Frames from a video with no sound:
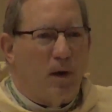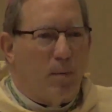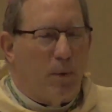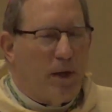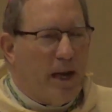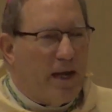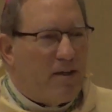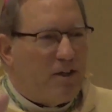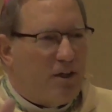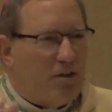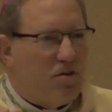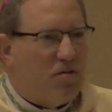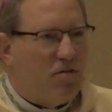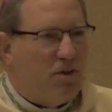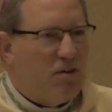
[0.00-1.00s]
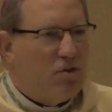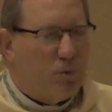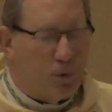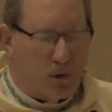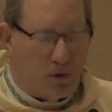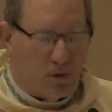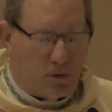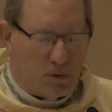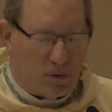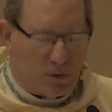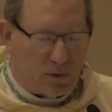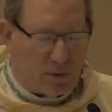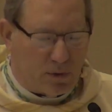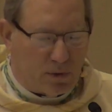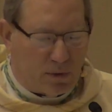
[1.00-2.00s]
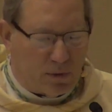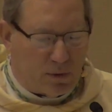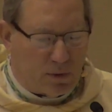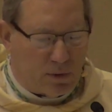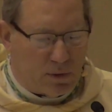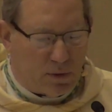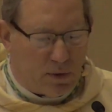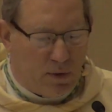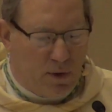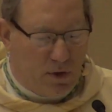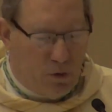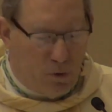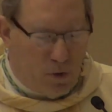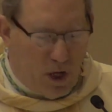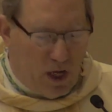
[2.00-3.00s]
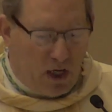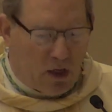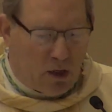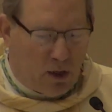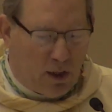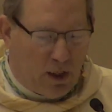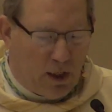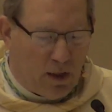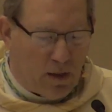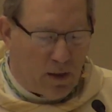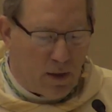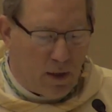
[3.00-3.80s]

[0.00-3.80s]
but as individuals, uniquely.